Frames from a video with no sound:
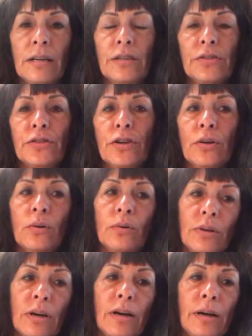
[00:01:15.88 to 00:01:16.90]

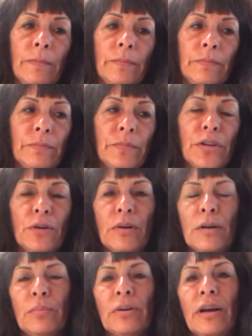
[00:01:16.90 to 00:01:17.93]
So you don't
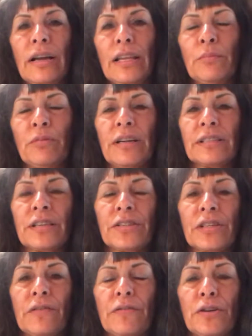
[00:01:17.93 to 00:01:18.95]
want to put highly processed
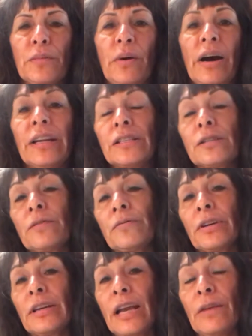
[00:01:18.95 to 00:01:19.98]
stuff in your body. So if
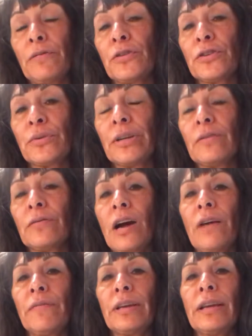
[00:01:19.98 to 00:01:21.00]
you're going to have your treat of
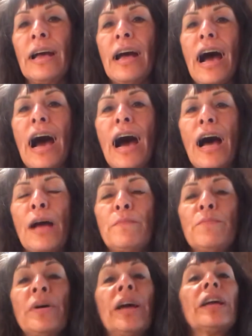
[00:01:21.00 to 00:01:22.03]
coffee, I
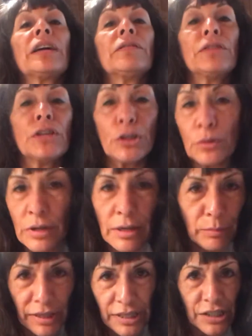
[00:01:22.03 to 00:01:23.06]
beg of you,
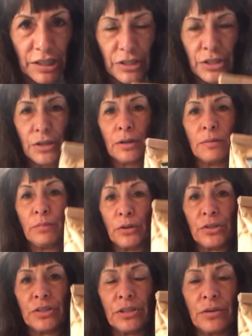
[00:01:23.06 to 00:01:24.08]
please consider
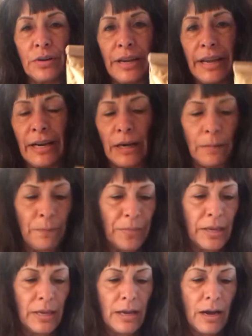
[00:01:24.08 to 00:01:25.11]
purchasing organic.
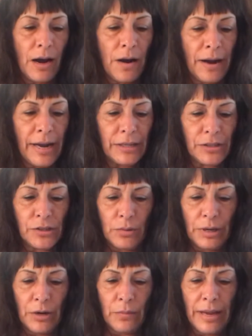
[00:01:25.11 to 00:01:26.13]
All right, so
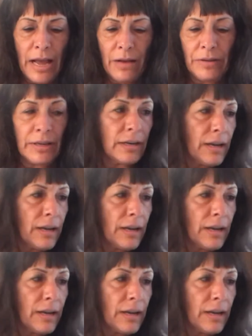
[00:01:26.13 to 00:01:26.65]
here we have it.